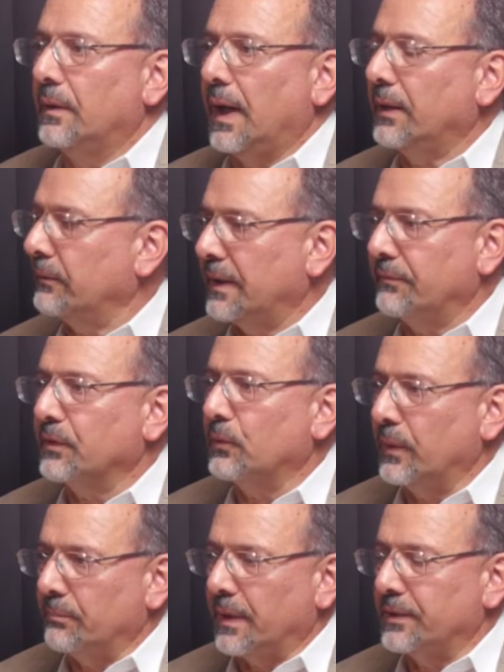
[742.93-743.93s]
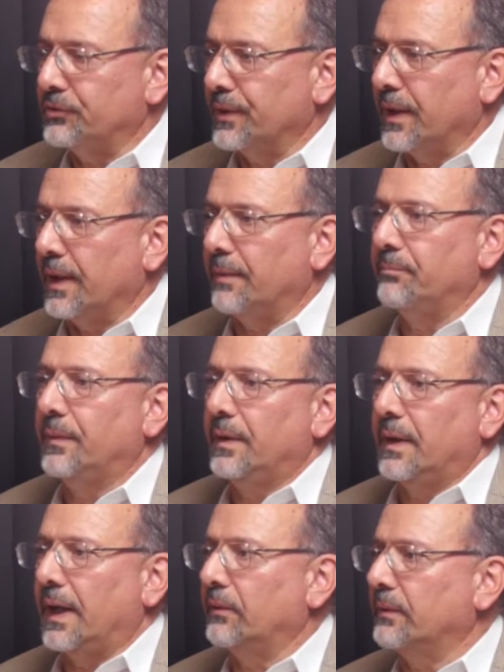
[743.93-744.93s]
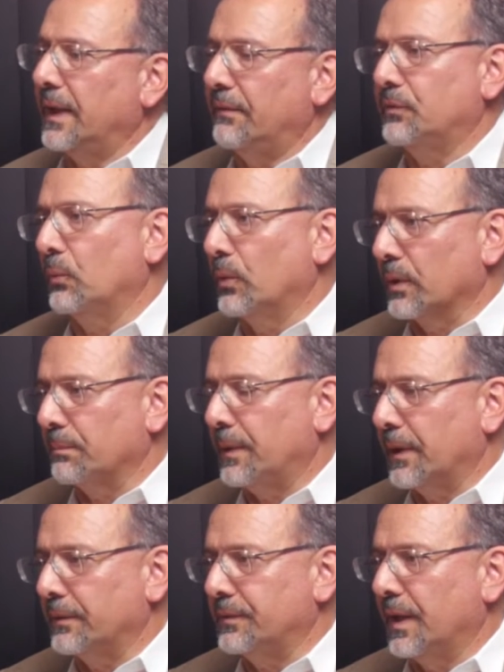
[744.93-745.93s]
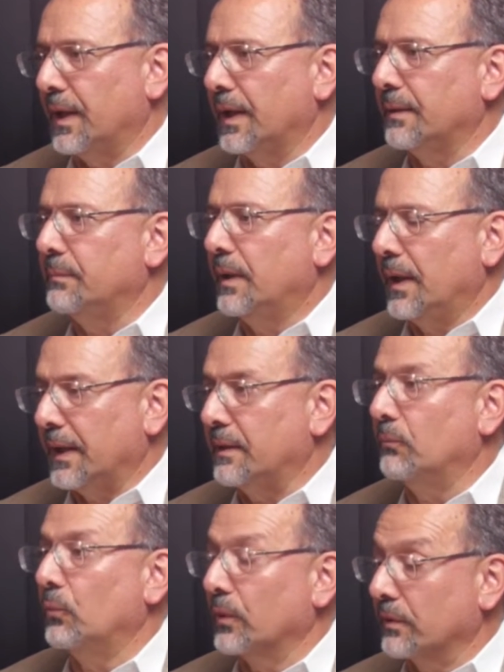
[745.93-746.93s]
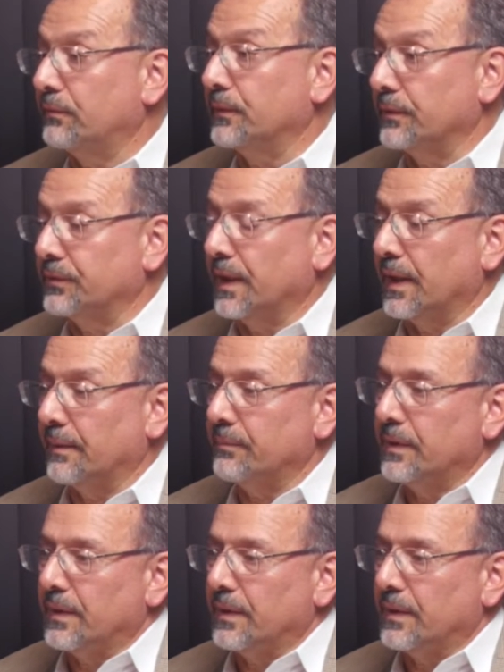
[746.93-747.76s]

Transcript: I don't have to quit my job. I don't have to work part-time. I can work full-time.